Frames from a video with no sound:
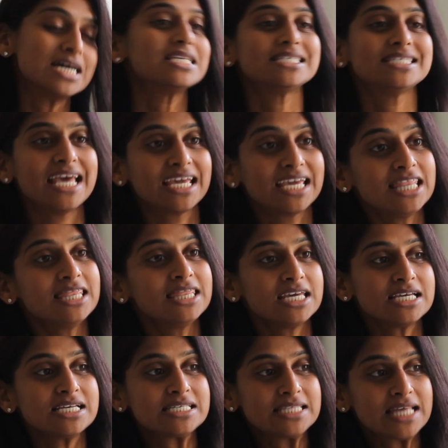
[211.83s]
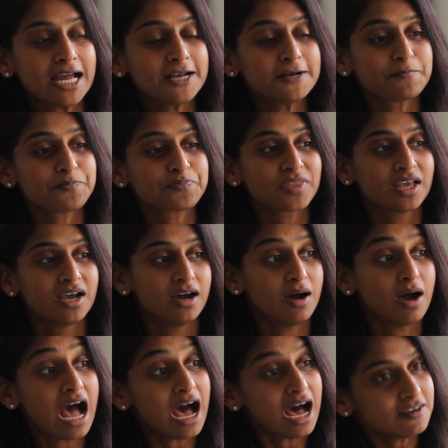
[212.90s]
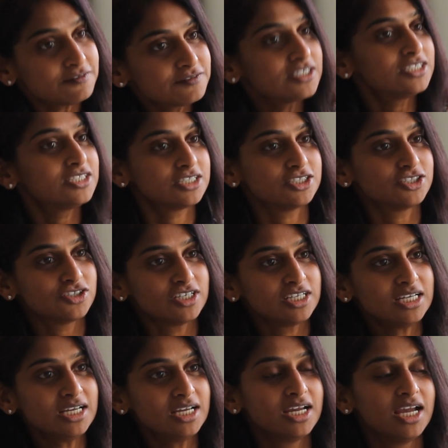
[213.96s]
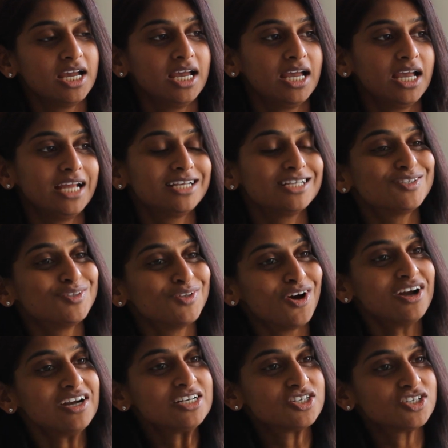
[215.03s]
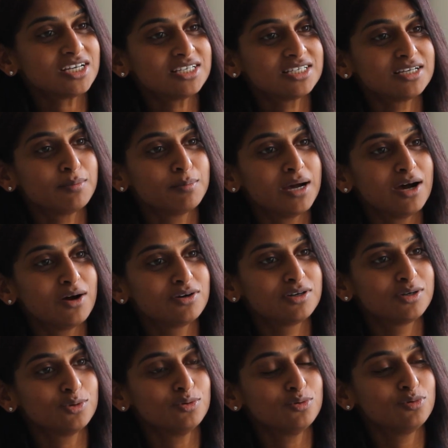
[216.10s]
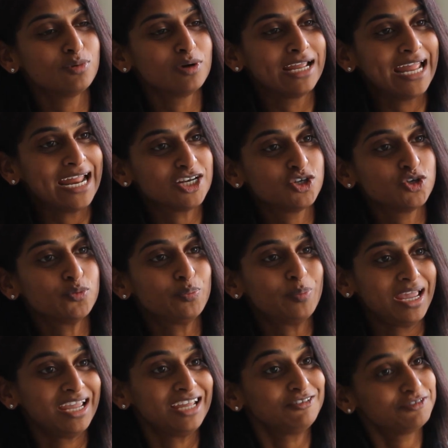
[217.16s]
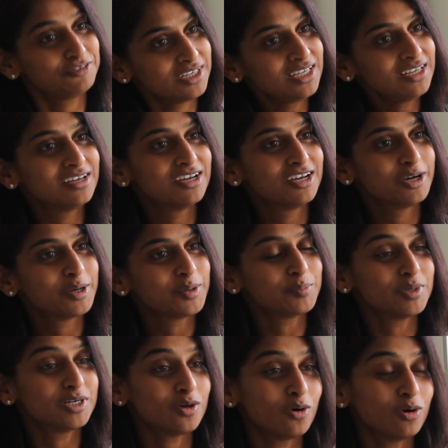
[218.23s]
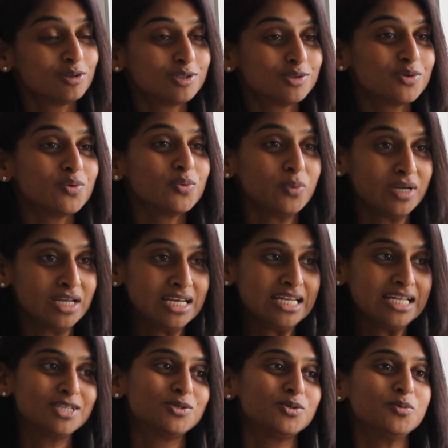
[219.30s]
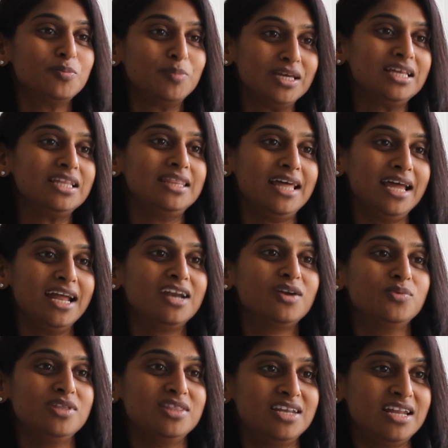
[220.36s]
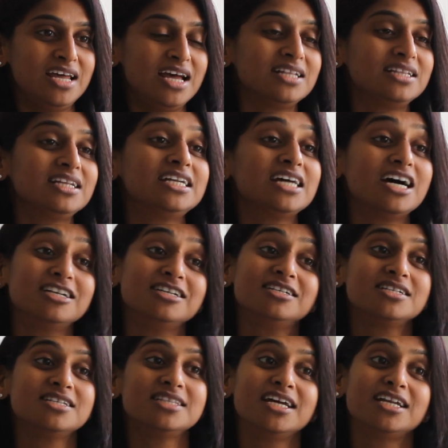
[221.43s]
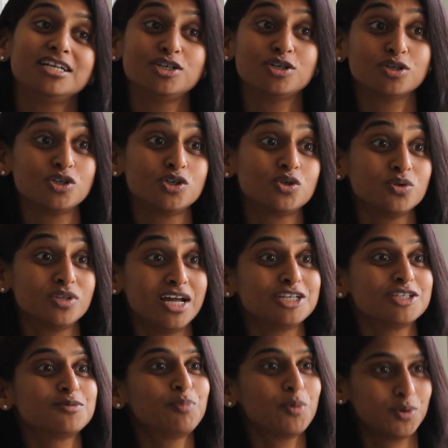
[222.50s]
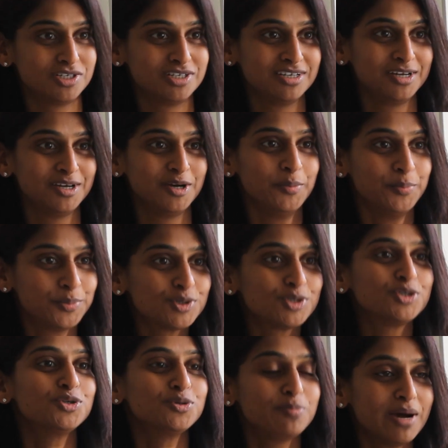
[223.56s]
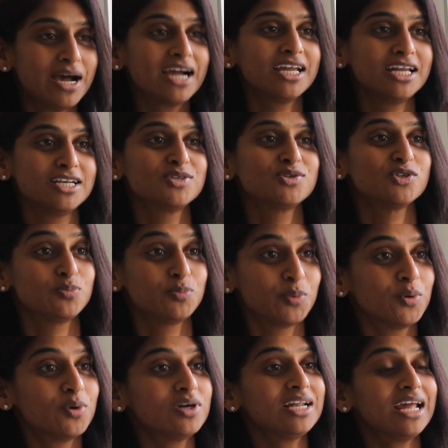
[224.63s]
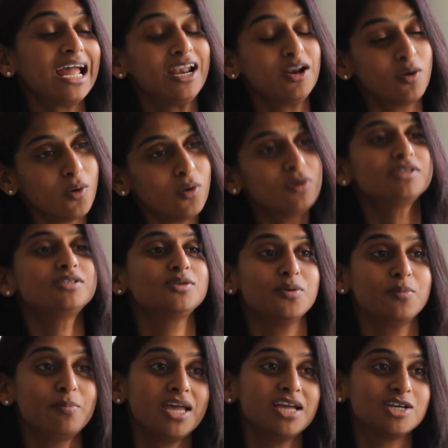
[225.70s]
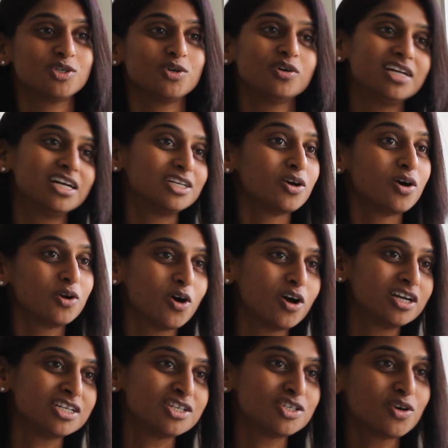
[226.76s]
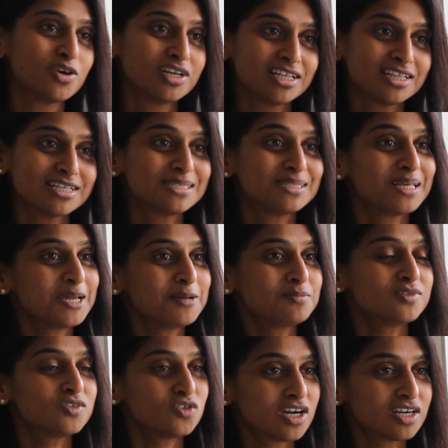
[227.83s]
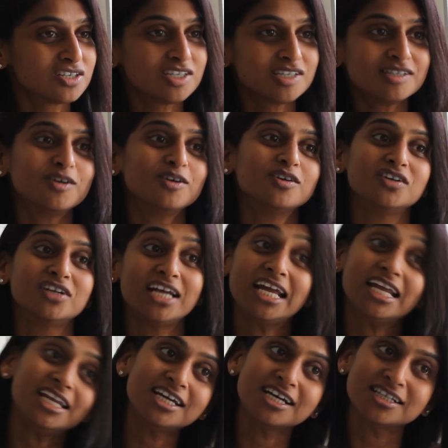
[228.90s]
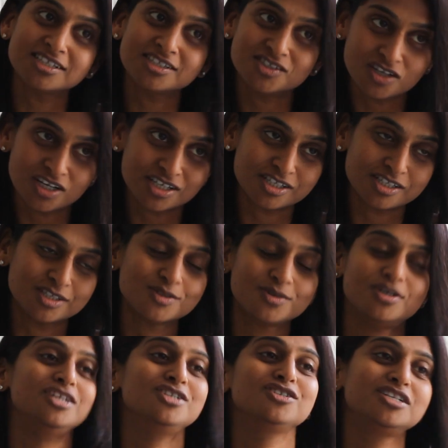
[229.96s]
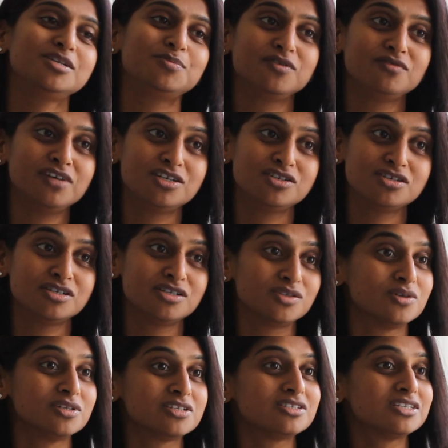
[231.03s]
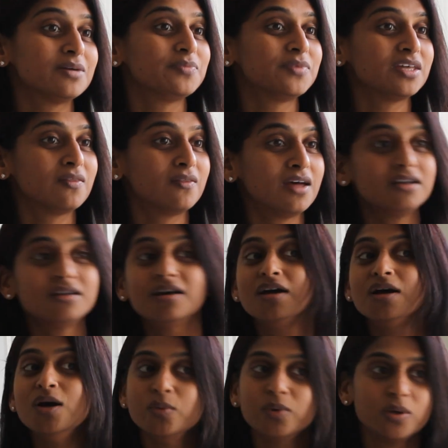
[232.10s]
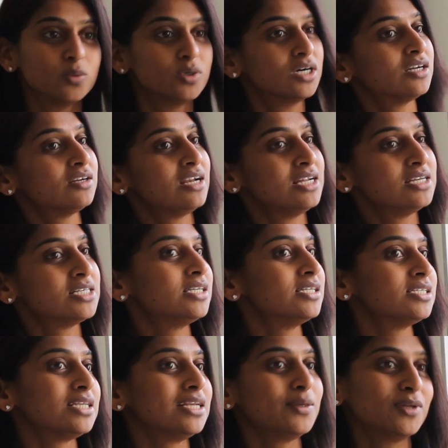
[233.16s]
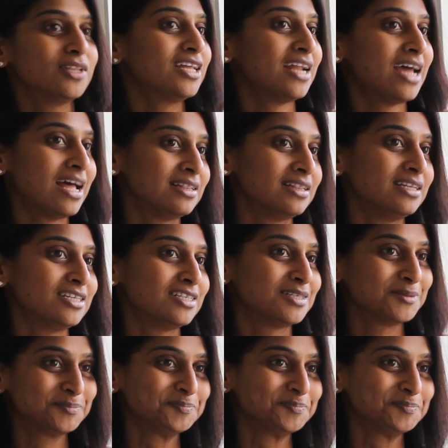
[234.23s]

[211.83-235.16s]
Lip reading: Second thing is that after surgery, it is not just about to get you pain-free, but also we need to be there with an athlete until they return to their sport. Put you back into sport, and also make sure that you're not injuring the same structure or any other structure. So injury prevention is also something that we work relentlessly with an athlete.